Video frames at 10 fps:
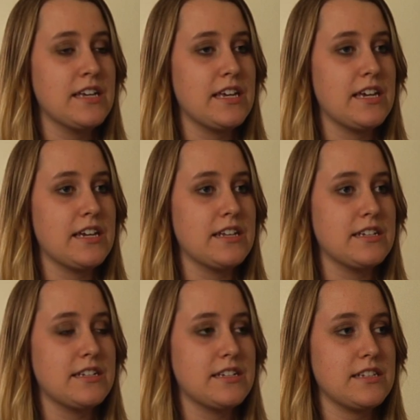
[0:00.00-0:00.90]

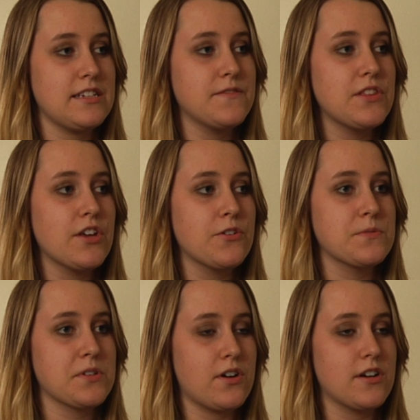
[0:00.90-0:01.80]
And even though
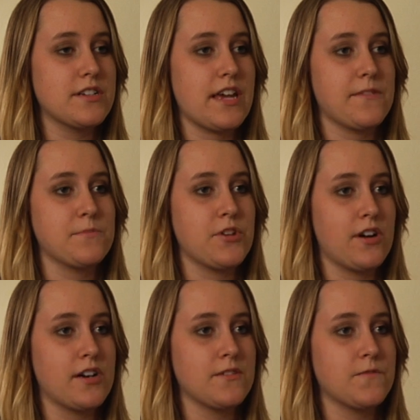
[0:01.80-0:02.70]
it's hard to have him
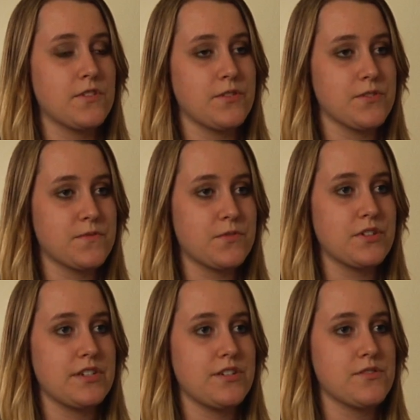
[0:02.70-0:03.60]
gone for those 4
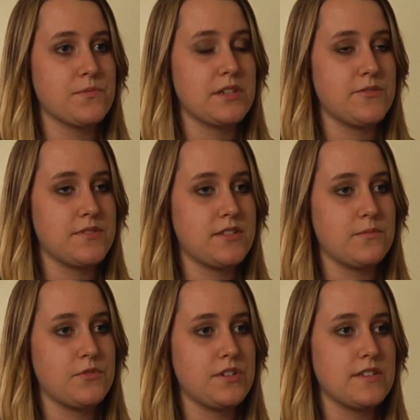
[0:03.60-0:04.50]
years when he was in the
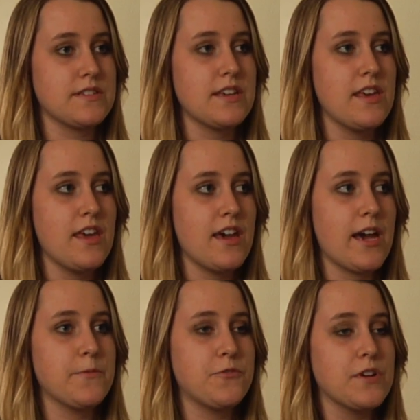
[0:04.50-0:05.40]
Marines,
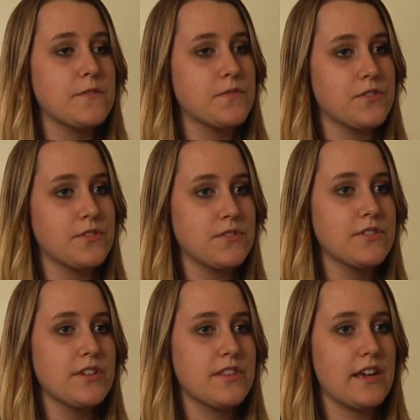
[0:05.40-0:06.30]
I'm grateful
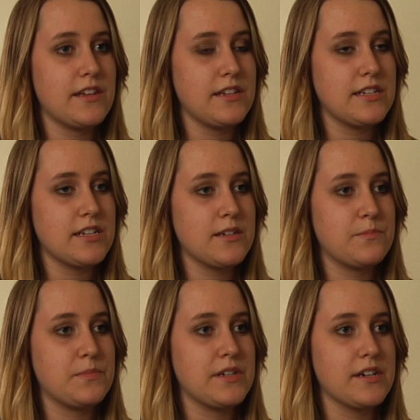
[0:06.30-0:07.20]
that he did it
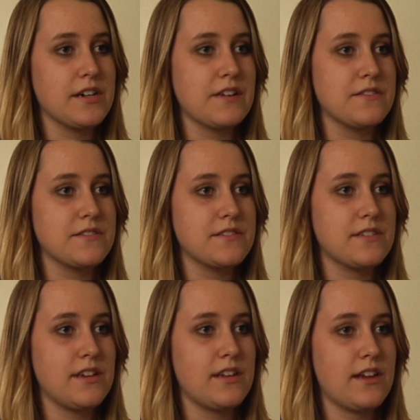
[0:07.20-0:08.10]
because
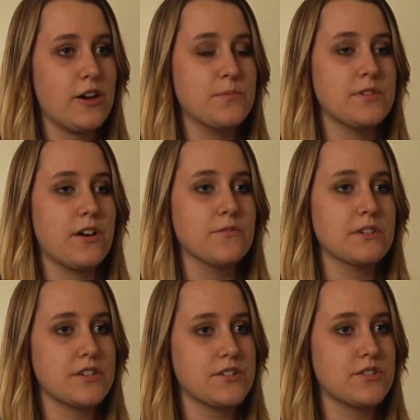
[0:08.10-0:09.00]
it helped our
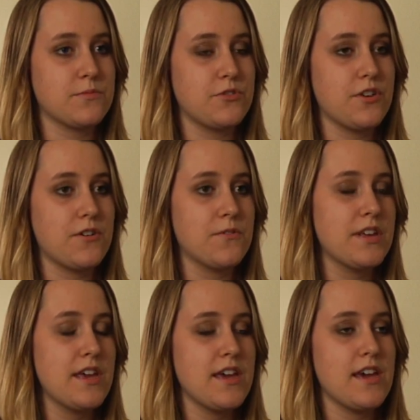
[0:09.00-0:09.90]
relationship grow,
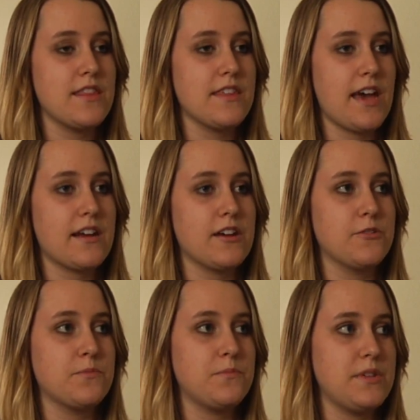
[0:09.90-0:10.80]
and that
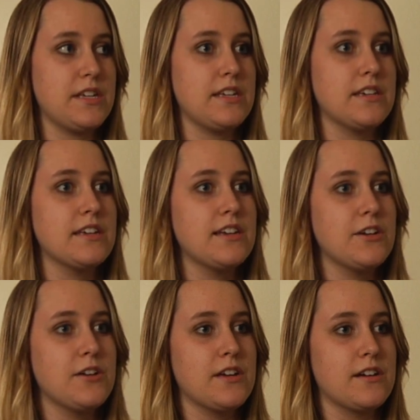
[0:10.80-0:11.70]
helped me
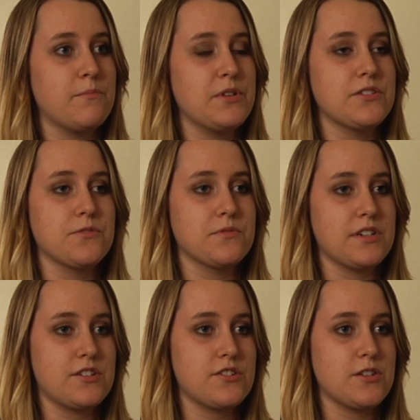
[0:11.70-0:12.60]
build a
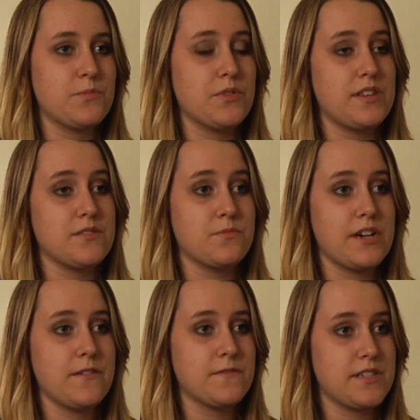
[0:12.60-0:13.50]
relationship with his
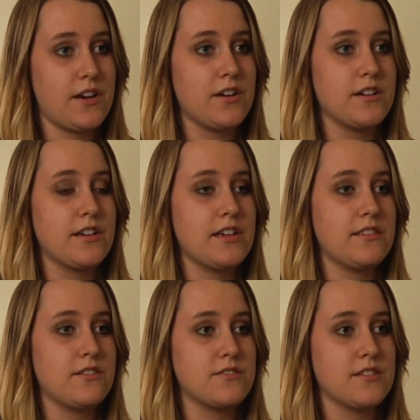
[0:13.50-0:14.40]
wife, Sarah, and
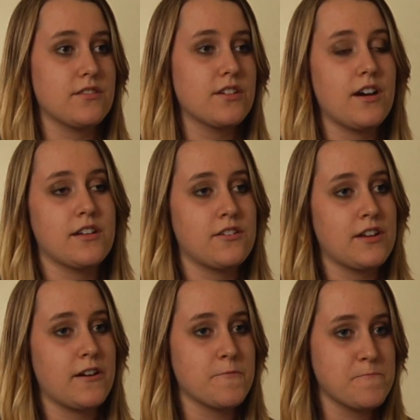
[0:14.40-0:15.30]
their son, Connor, now.